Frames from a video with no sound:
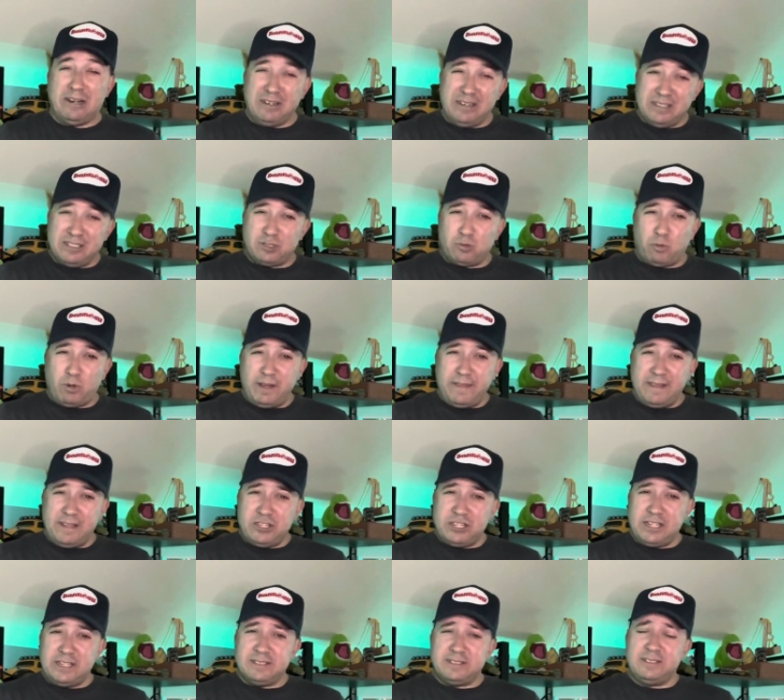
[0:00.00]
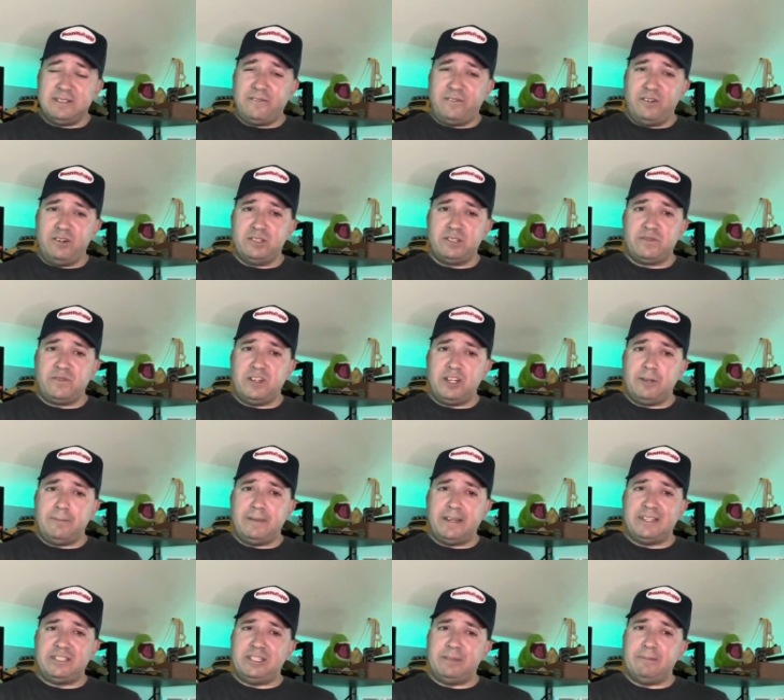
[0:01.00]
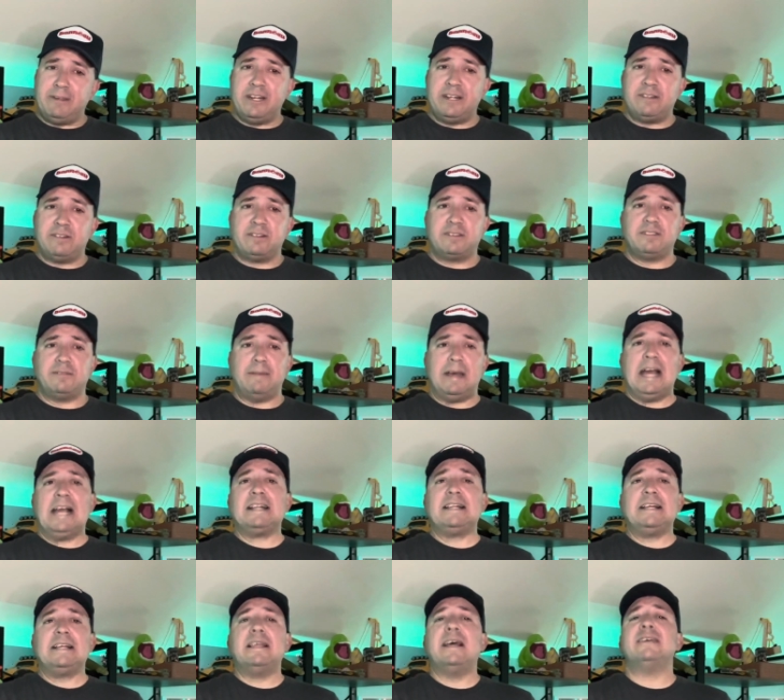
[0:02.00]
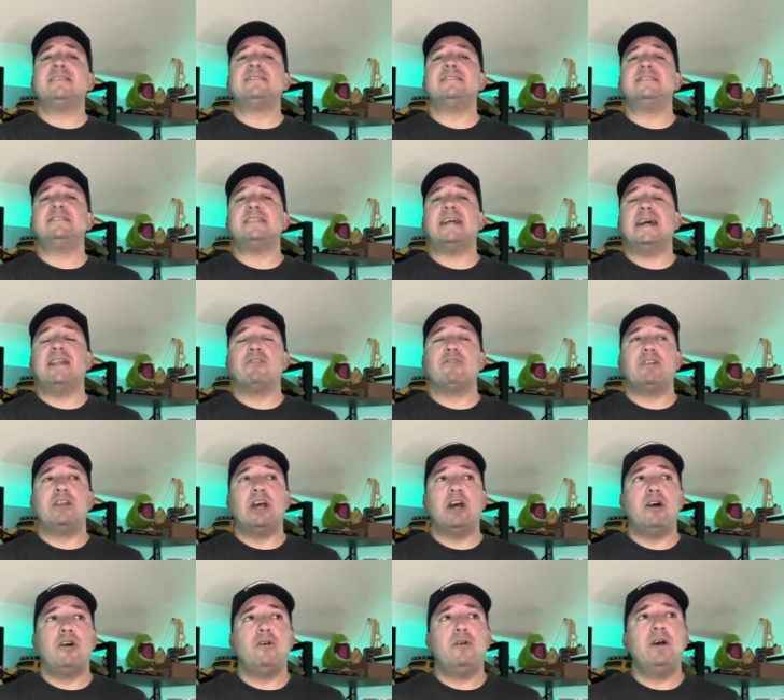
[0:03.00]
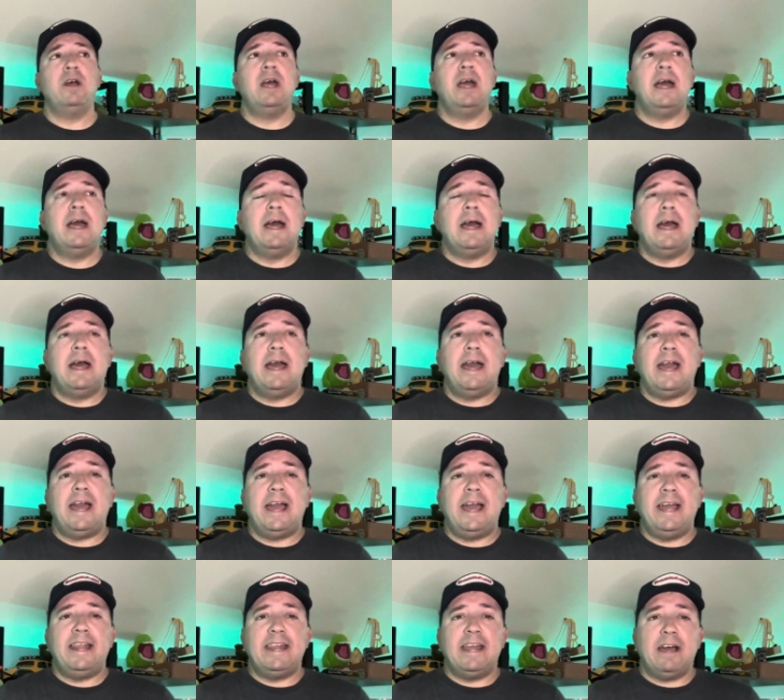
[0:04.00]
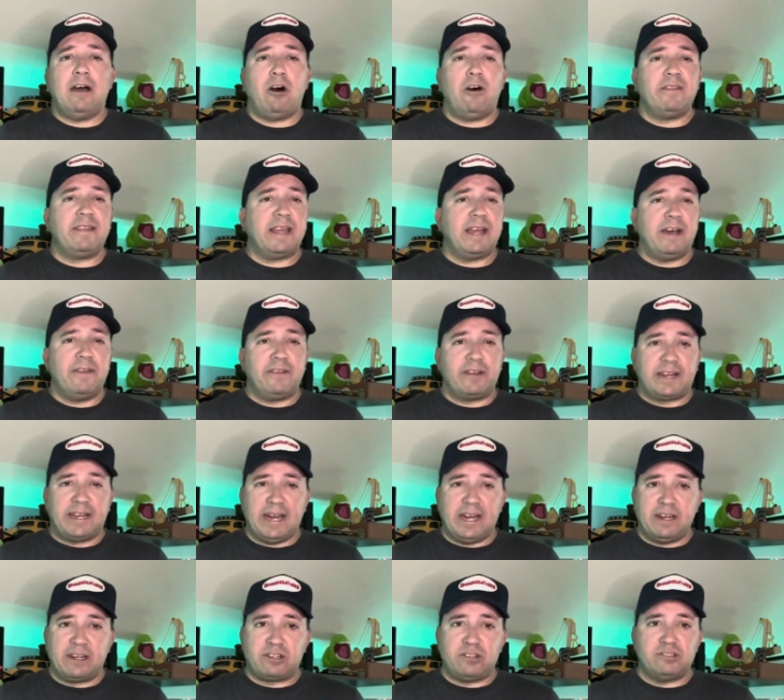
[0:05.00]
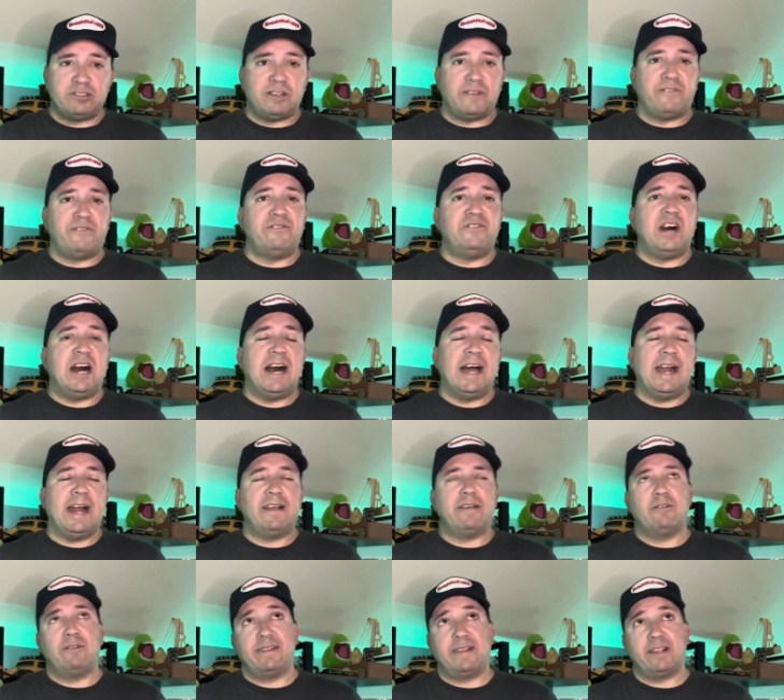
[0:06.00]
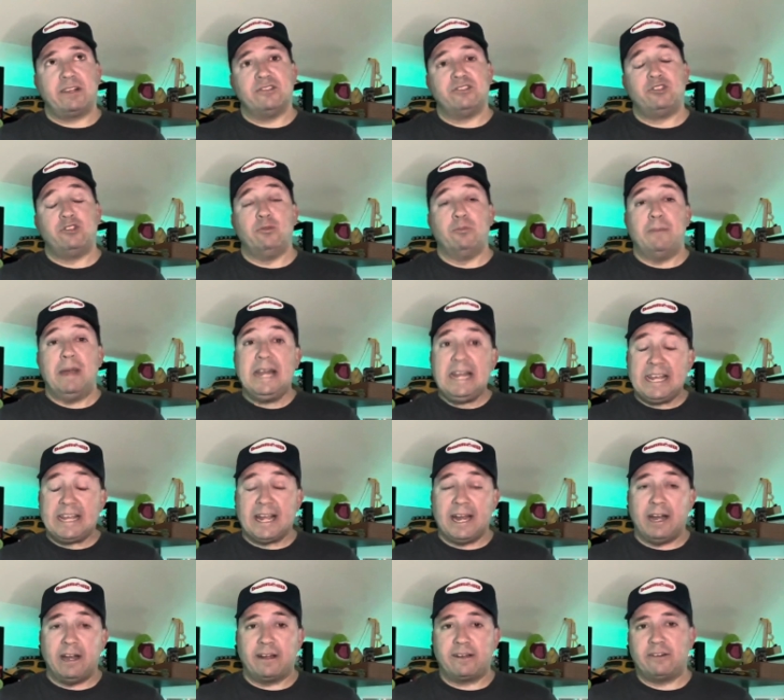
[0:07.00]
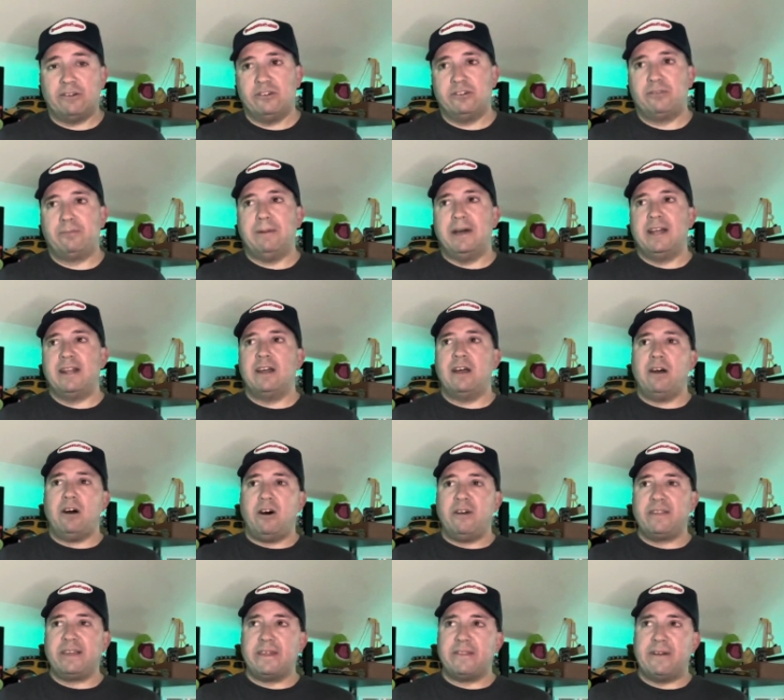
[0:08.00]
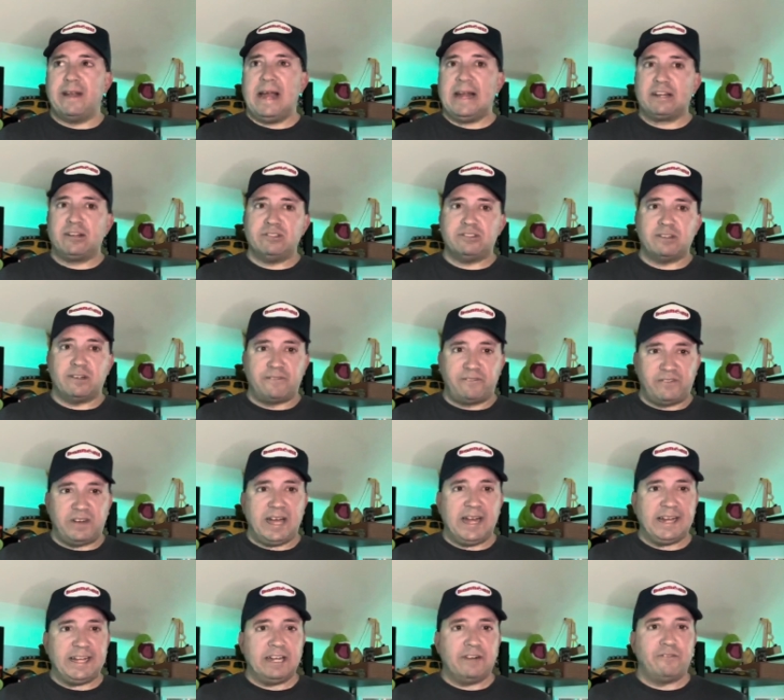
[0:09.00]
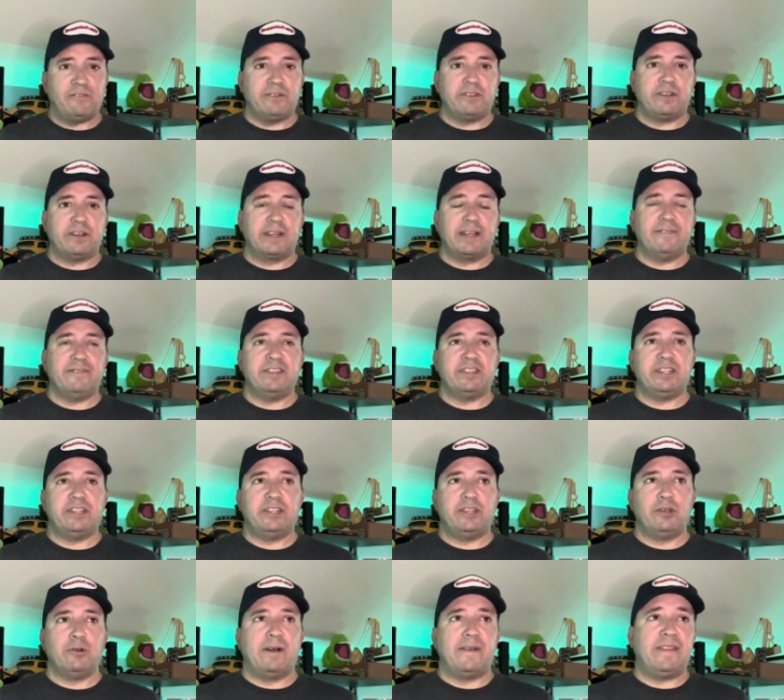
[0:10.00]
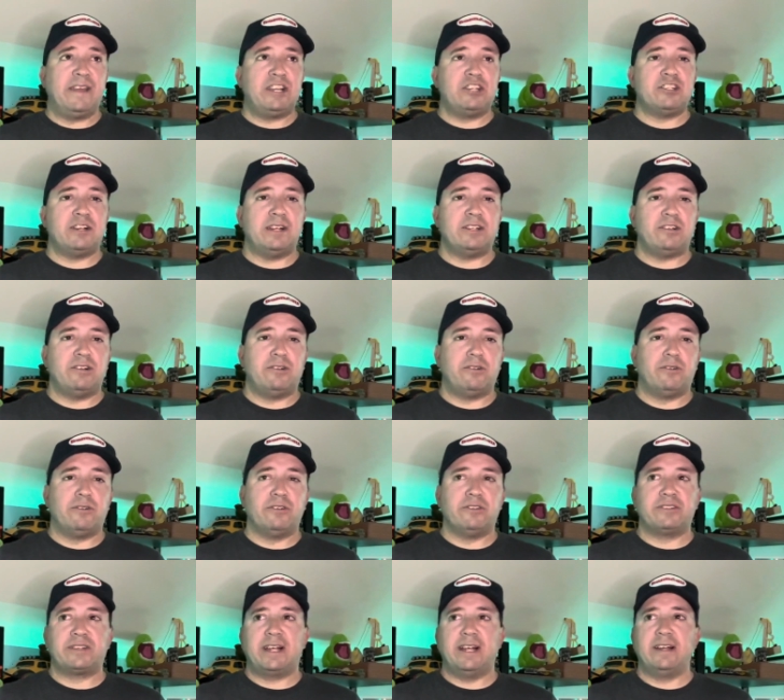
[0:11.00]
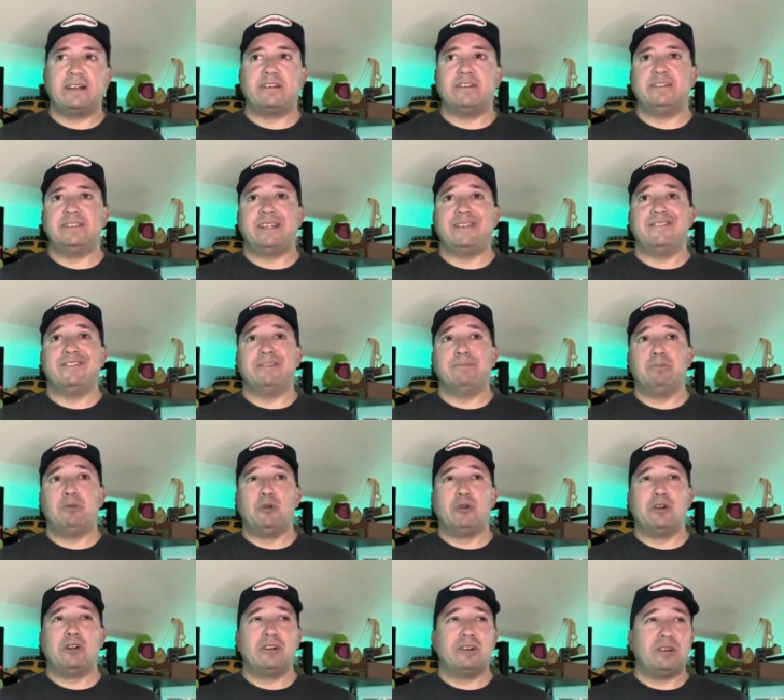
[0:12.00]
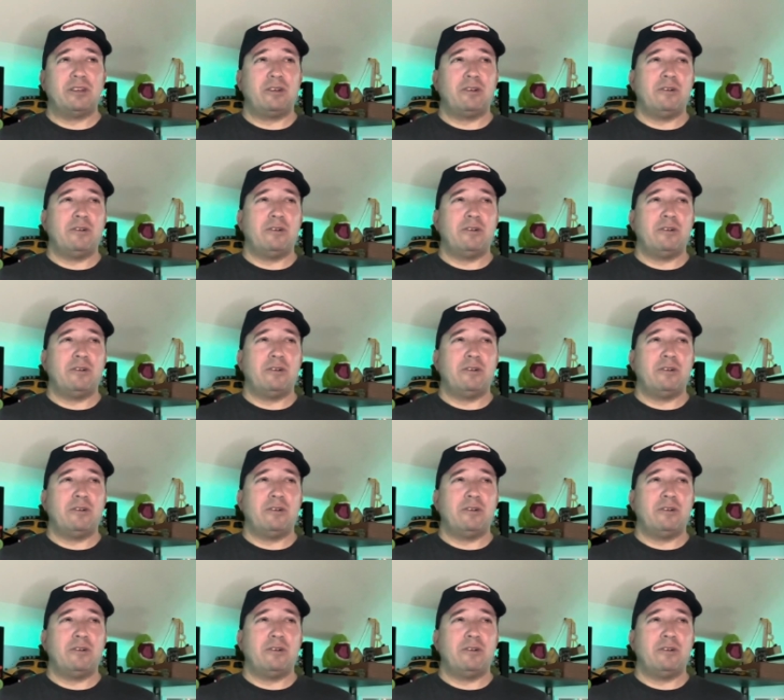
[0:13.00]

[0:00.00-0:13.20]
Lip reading: in this one than she is in the first film. Like, she might have took some acting lessons. I don't know. And all the other characters are fine. I don't think there's too many characters, but all the other actors are fine here for what they're given to do. I think John Turturro's character is even more a little